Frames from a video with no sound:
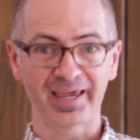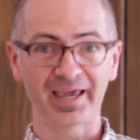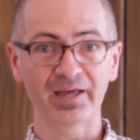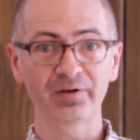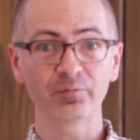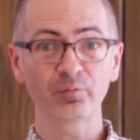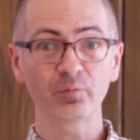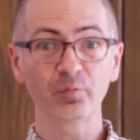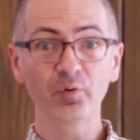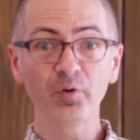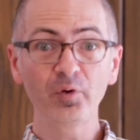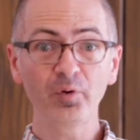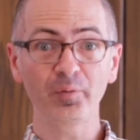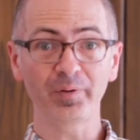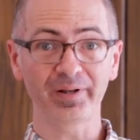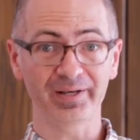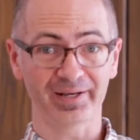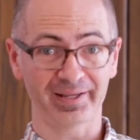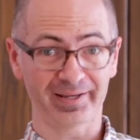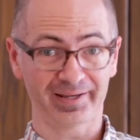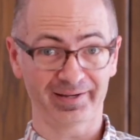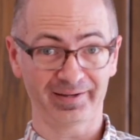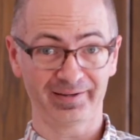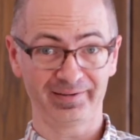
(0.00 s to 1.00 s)
and
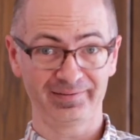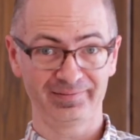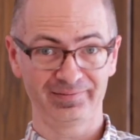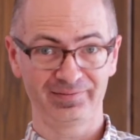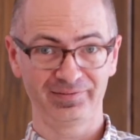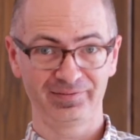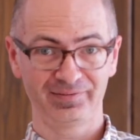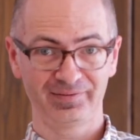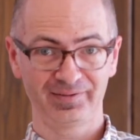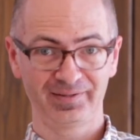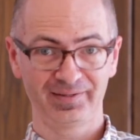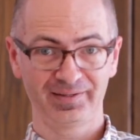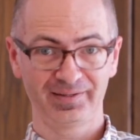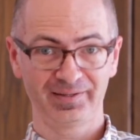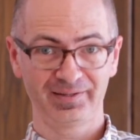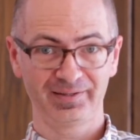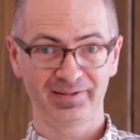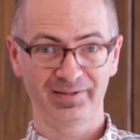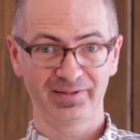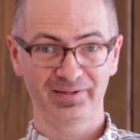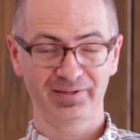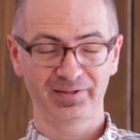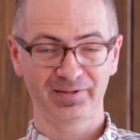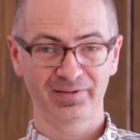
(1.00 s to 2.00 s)
ruining
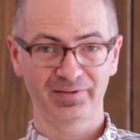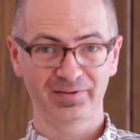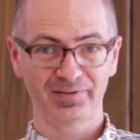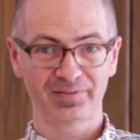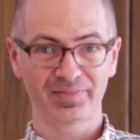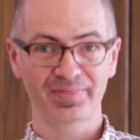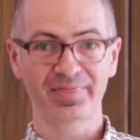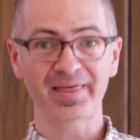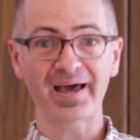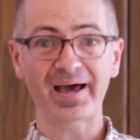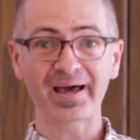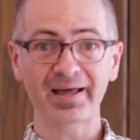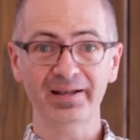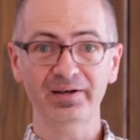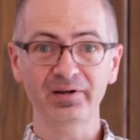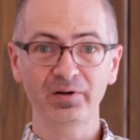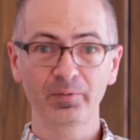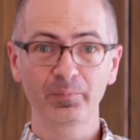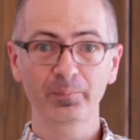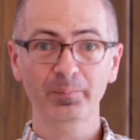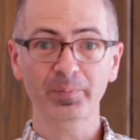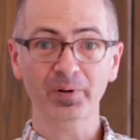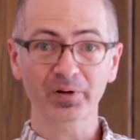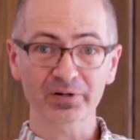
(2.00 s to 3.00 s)

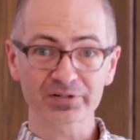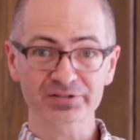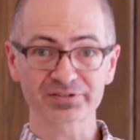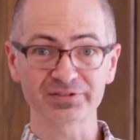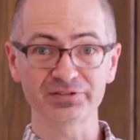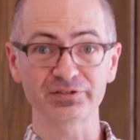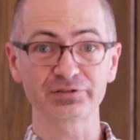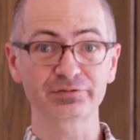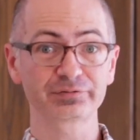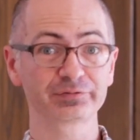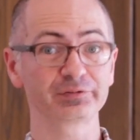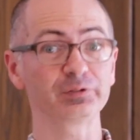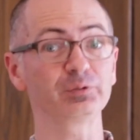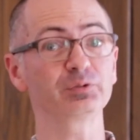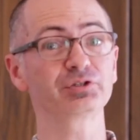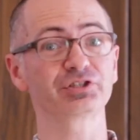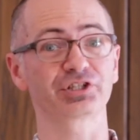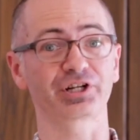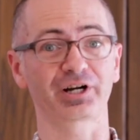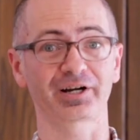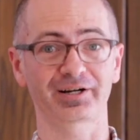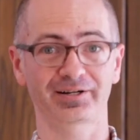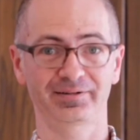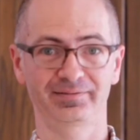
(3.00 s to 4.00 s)
that person's
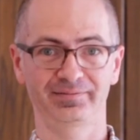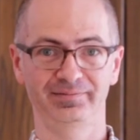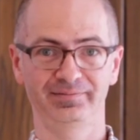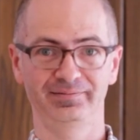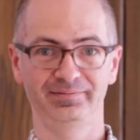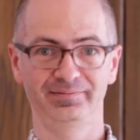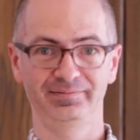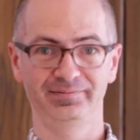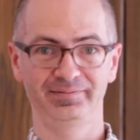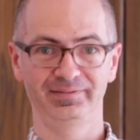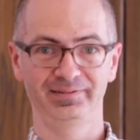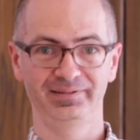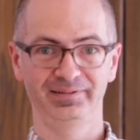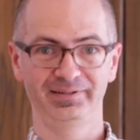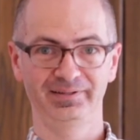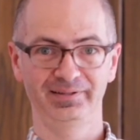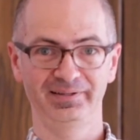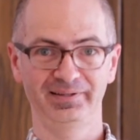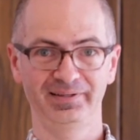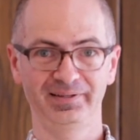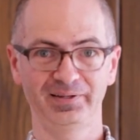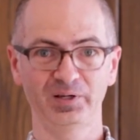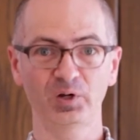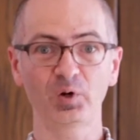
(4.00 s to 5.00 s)
future
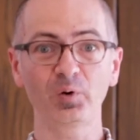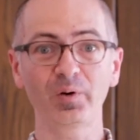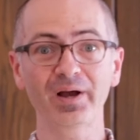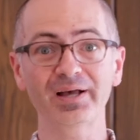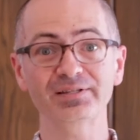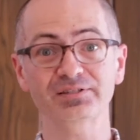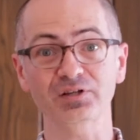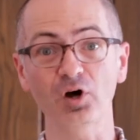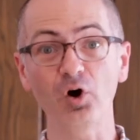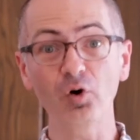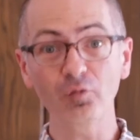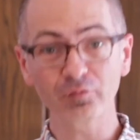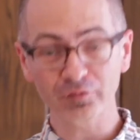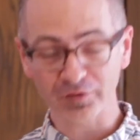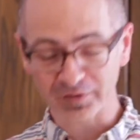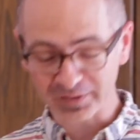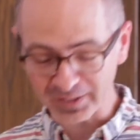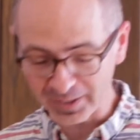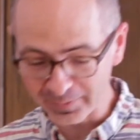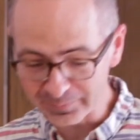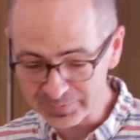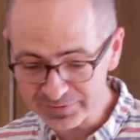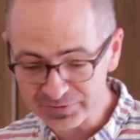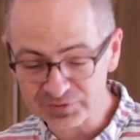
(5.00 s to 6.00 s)
who has
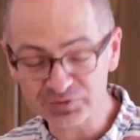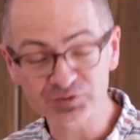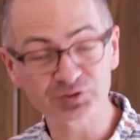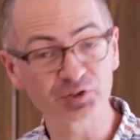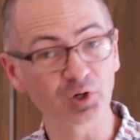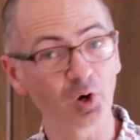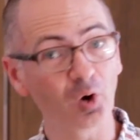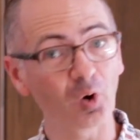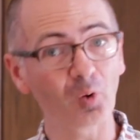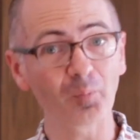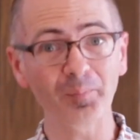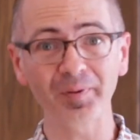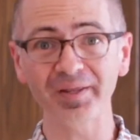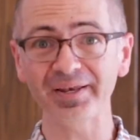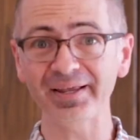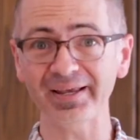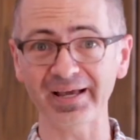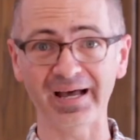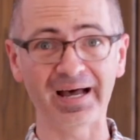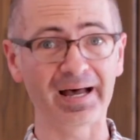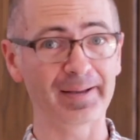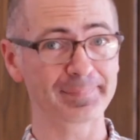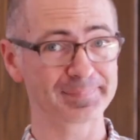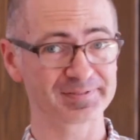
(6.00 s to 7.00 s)
overcome so
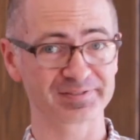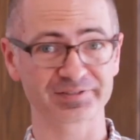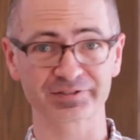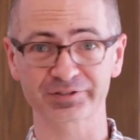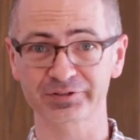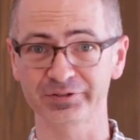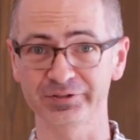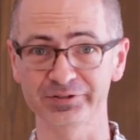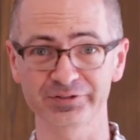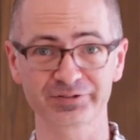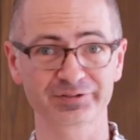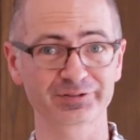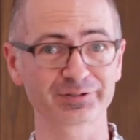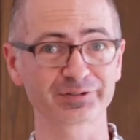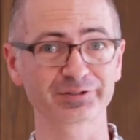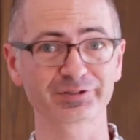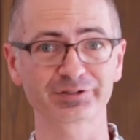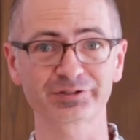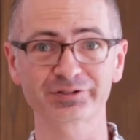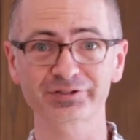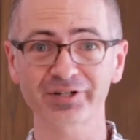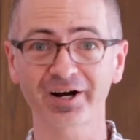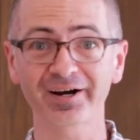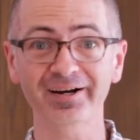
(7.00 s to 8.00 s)
many obstacles to
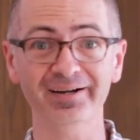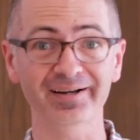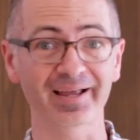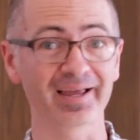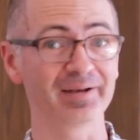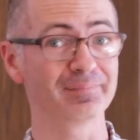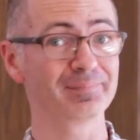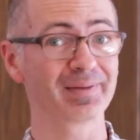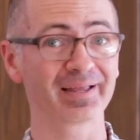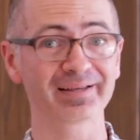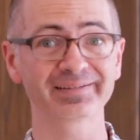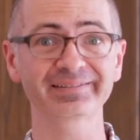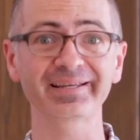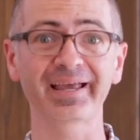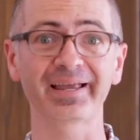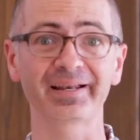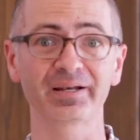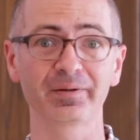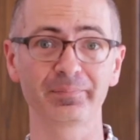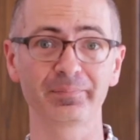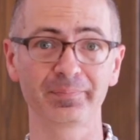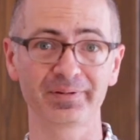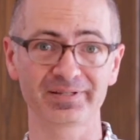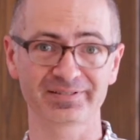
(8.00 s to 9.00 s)
start and
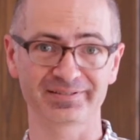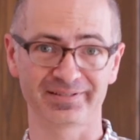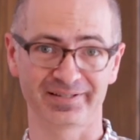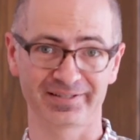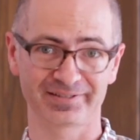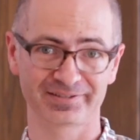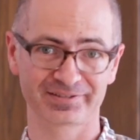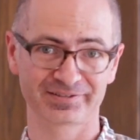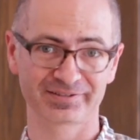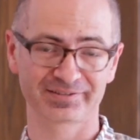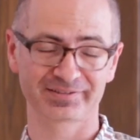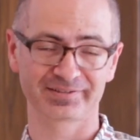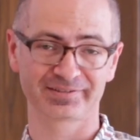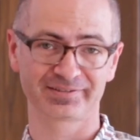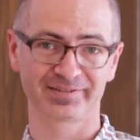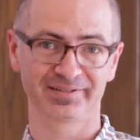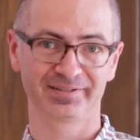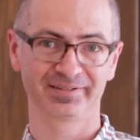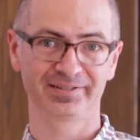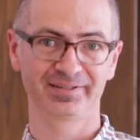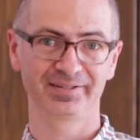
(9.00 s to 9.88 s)
maintain a business.